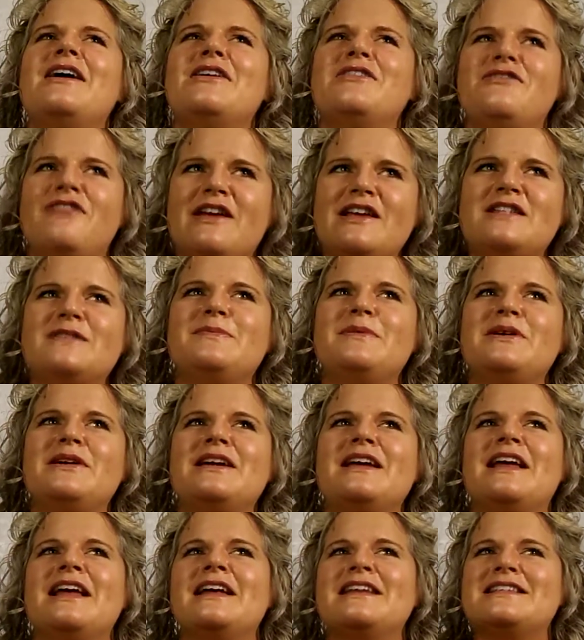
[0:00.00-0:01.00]

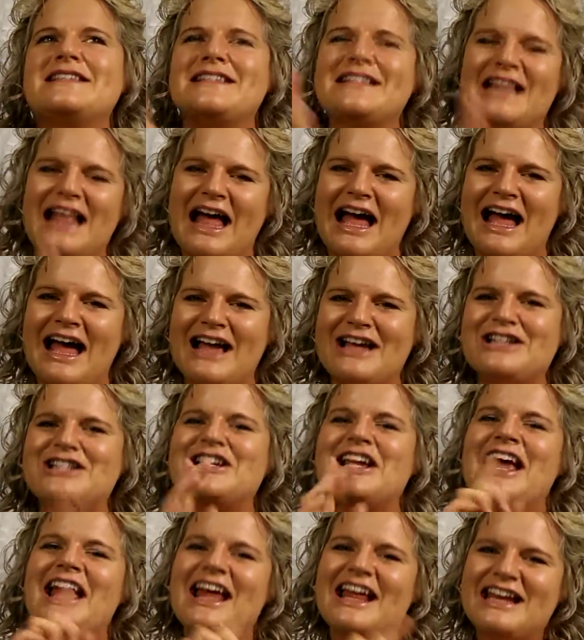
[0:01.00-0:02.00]

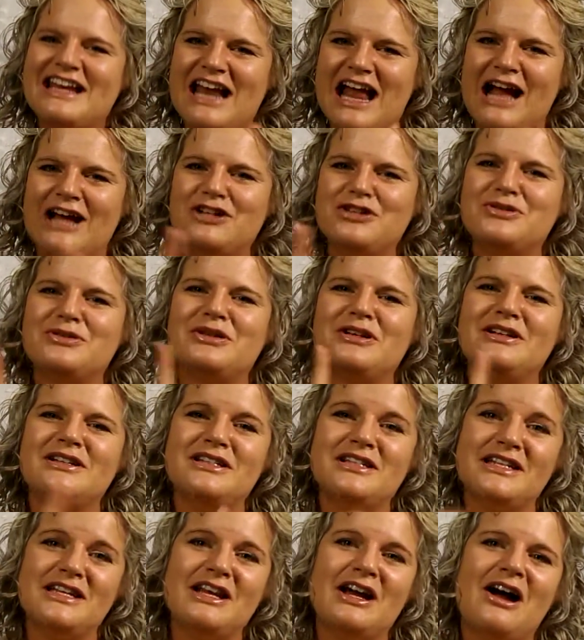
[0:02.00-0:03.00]

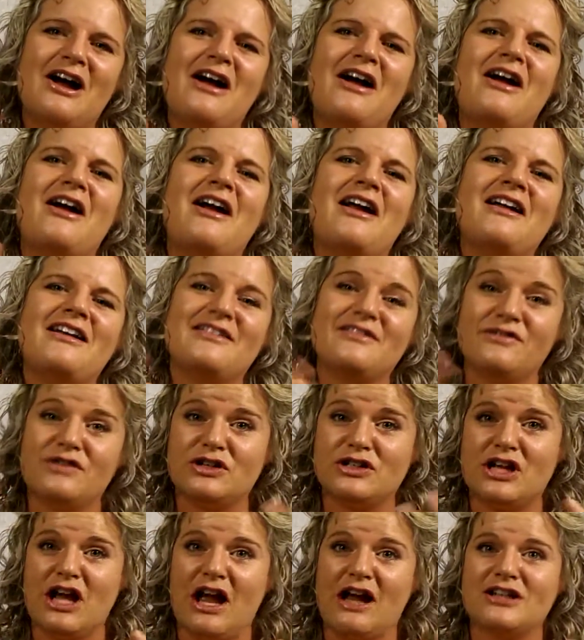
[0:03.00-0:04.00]
Facebook/naturaldr
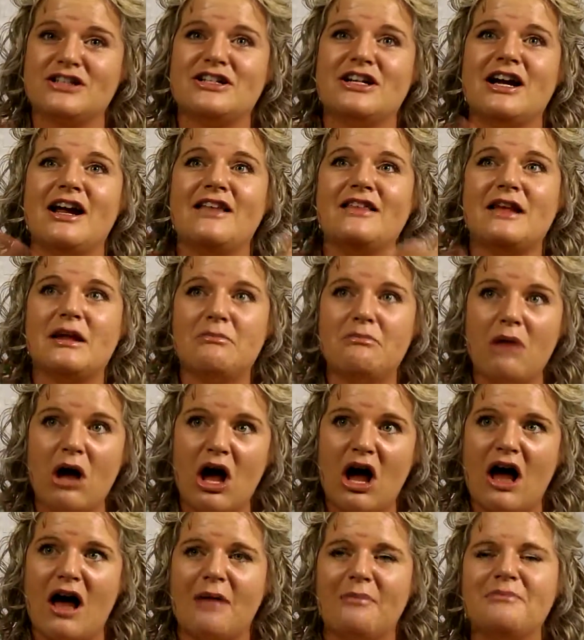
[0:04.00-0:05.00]
for doctor, and then
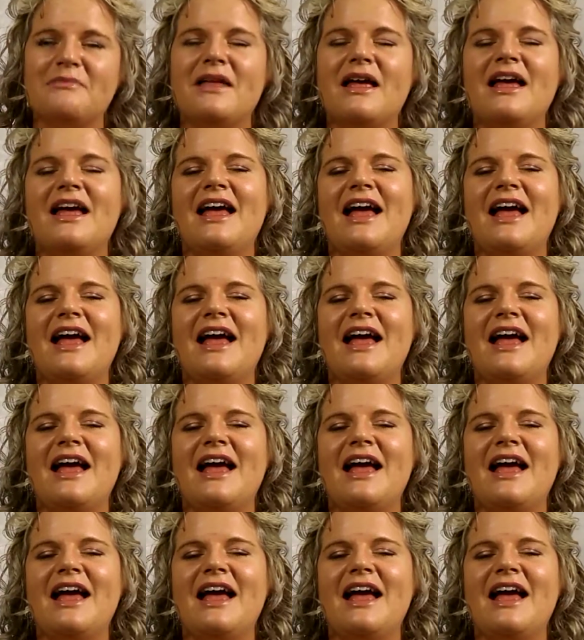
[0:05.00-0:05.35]
mom.